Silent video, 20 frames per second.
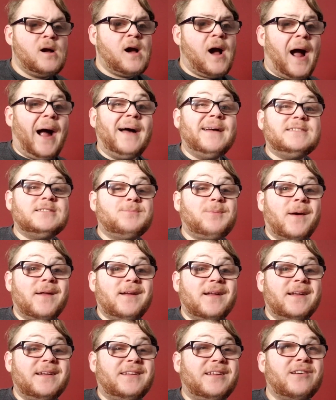I spent
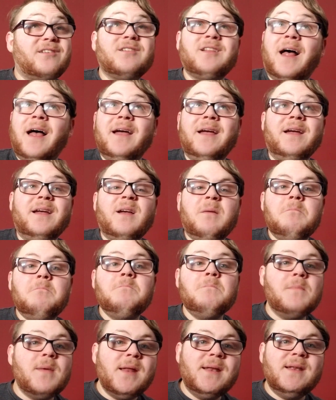until like
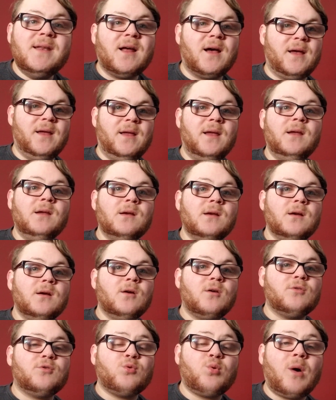midnight
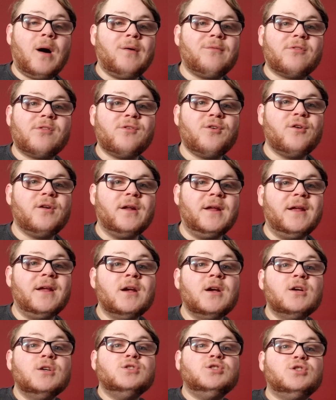or 12:30
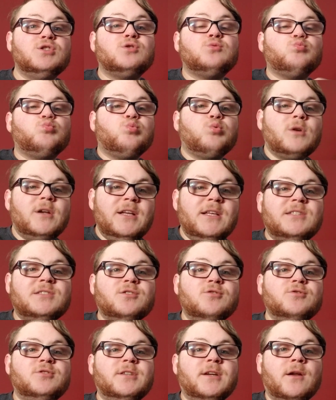just
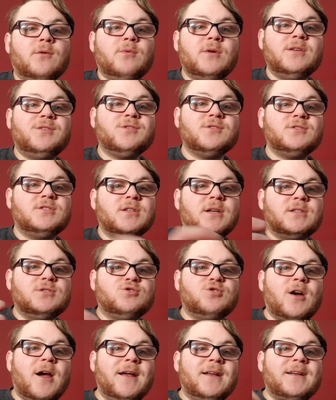researching and
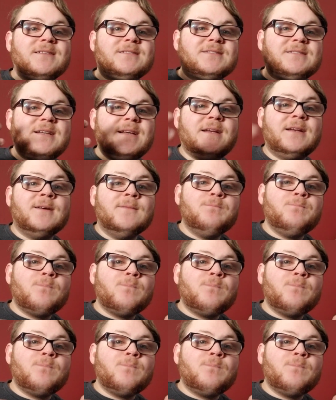trying to see,